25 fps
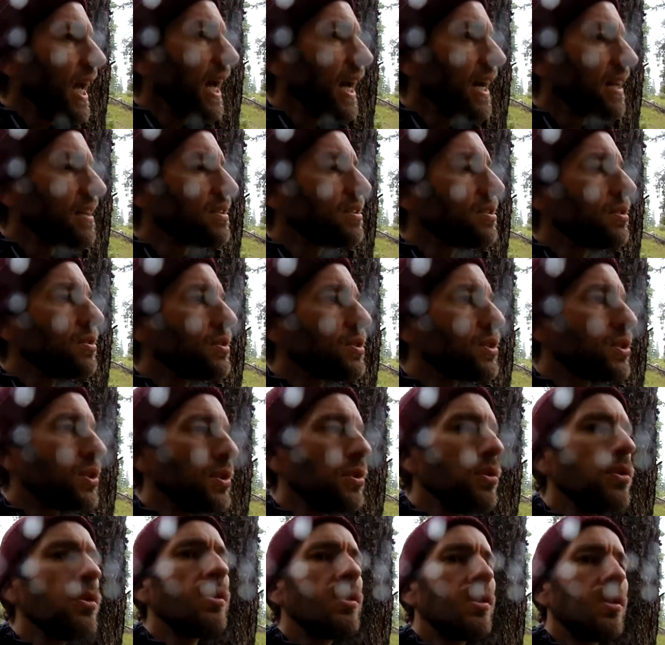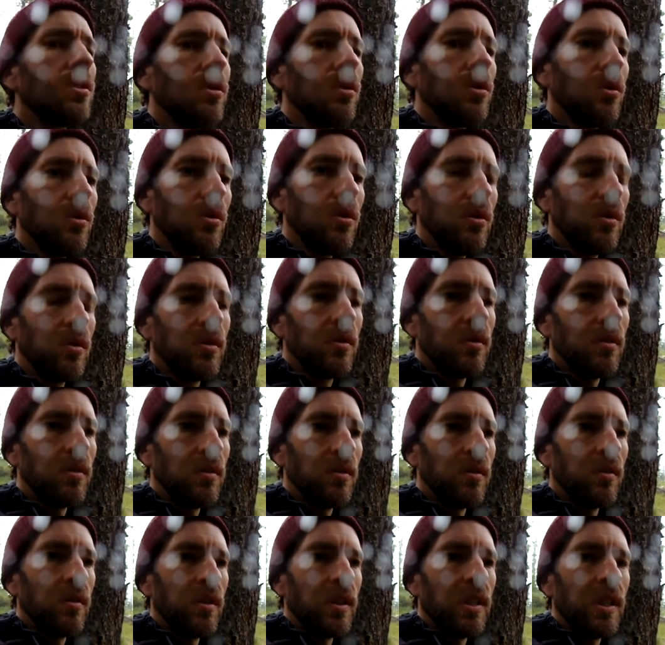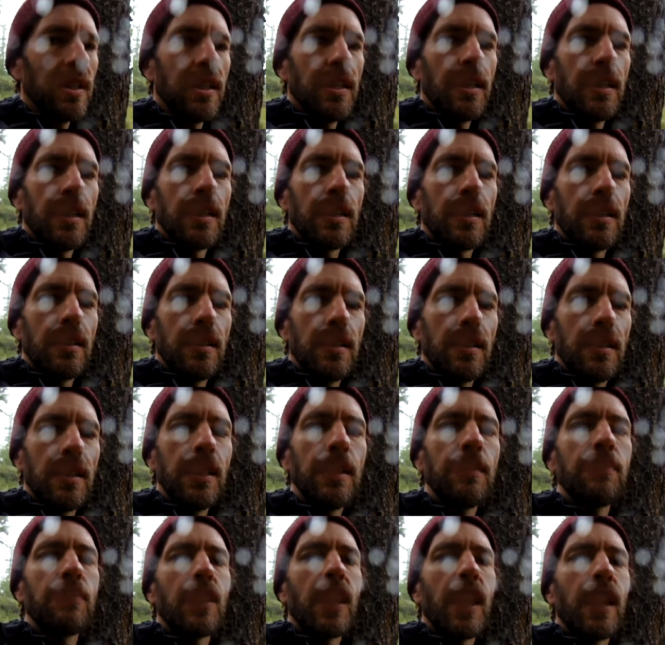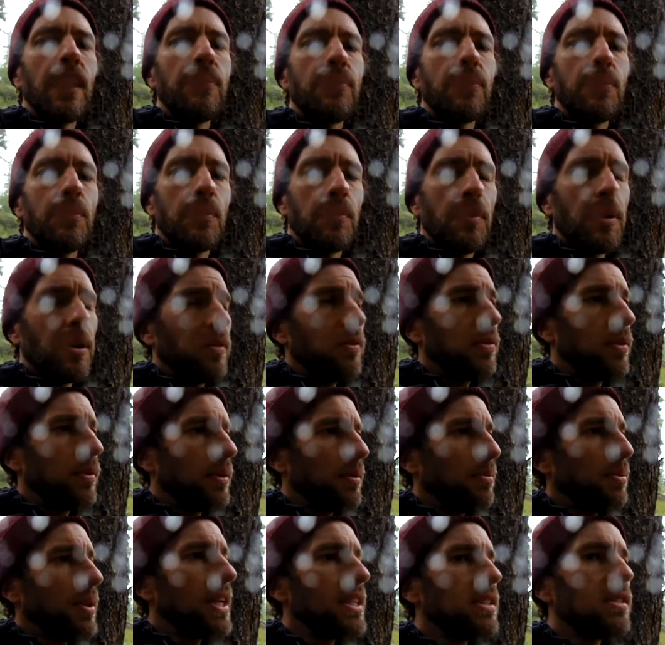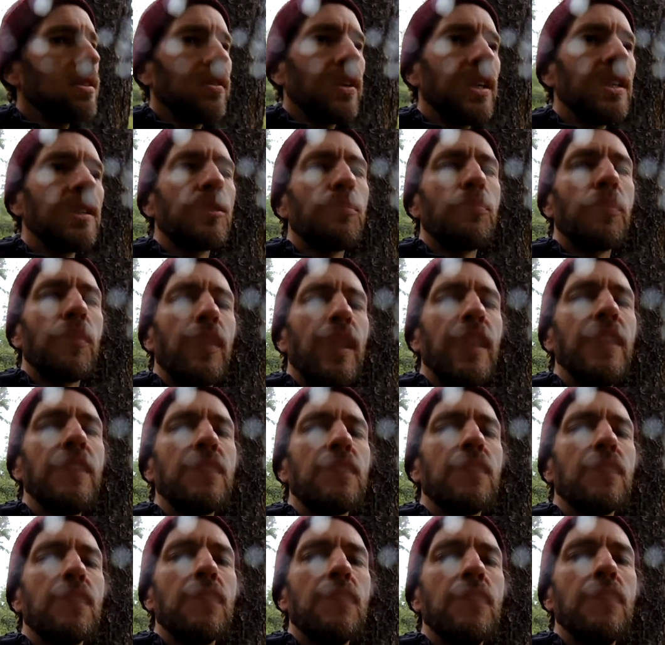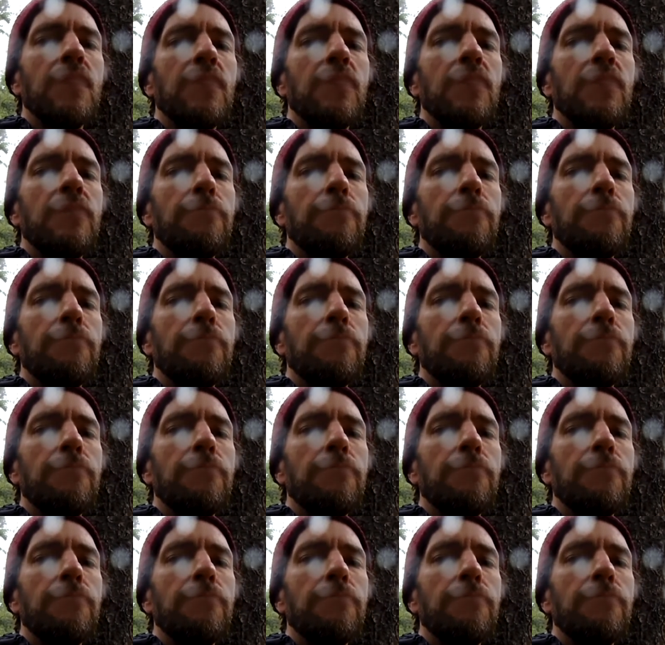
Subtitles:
And to choose to live life from a place of inspiration,